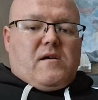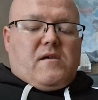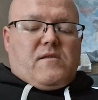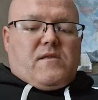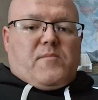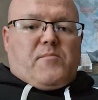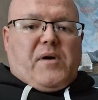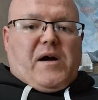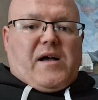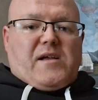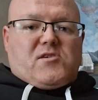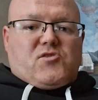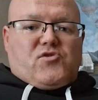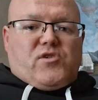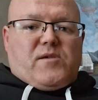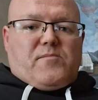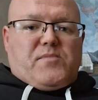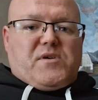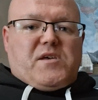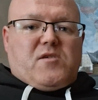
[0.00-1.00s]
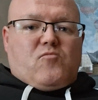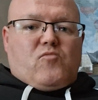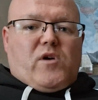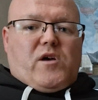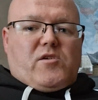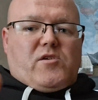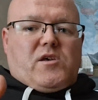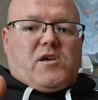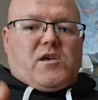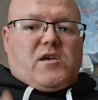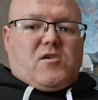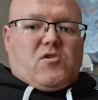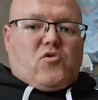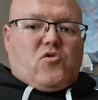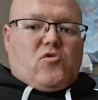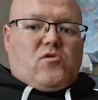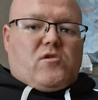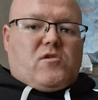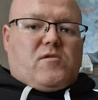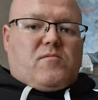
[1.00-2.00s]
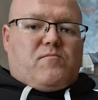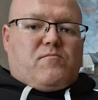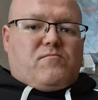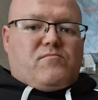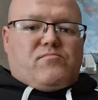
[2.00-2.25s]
The pantry being where you can cook